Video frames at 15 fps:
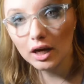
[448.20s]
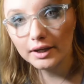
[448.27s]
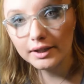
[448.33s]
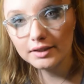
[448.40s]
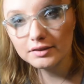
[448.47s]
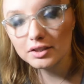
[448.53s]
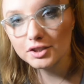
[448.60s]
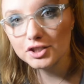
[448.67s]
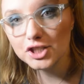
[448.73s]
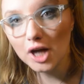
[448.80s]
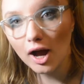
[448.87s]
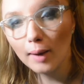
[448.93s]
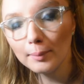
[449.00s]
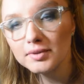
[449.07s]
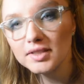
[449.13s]
onions are
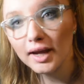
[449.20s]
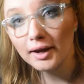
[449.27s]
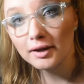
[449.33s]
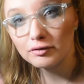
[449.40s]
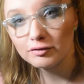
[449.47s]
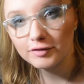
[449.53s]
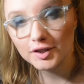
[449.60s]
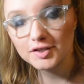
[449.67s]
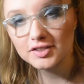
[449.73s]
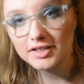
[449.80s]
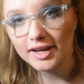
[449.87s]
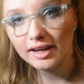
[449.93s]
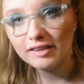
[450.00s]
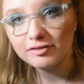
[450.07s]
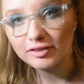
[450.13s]
chopped, and the first thing
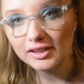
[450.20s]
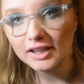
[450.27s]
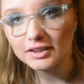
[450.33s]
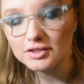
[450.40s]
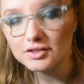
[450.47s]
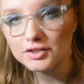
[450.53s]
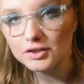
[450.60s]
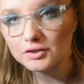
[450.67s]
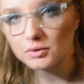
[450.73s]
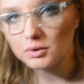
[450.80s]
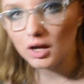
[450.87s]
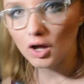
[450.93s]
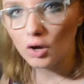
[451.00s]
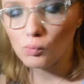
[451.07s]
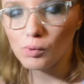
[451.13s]
I forgot to do
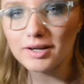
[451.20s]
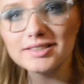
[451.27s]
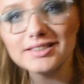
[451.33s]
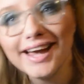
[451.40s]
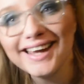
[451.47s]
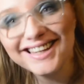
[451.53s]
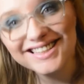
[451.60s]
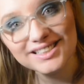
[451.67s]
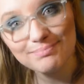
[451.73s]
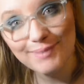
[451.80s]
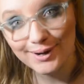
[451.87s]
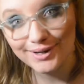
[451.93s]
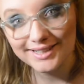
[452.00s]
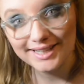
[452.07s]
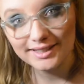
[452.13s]
was I need to
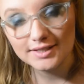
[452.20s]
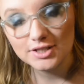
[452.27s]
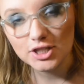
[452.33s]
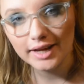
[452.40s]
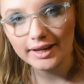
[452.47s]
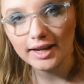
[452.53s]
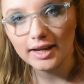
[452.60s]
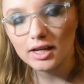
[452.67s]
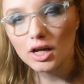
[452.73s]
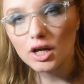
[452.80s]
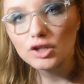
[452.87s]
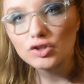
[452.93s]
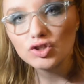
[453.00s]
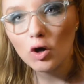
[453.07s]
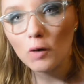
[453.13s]
marinate the chicken.
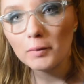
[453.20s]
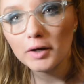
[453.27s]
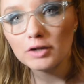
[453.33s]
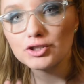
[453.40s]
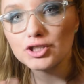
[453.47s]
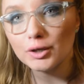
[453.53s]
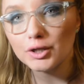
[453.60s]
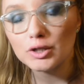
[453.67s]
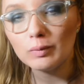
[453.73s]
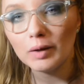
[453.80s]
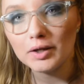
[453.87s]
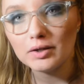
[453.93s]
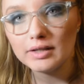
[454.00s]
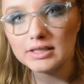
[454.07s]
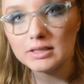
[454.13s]
So I'm going to show you what
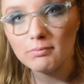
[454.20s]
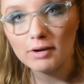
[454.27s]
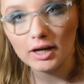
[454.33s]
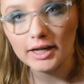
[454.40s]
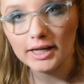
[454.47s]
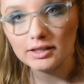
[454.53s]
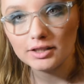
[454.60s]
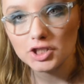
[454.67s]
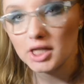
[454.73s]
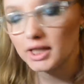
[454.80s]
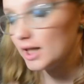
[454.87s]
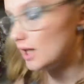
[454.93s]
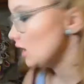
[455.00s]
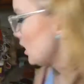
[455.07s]
you need to marinate the chicken.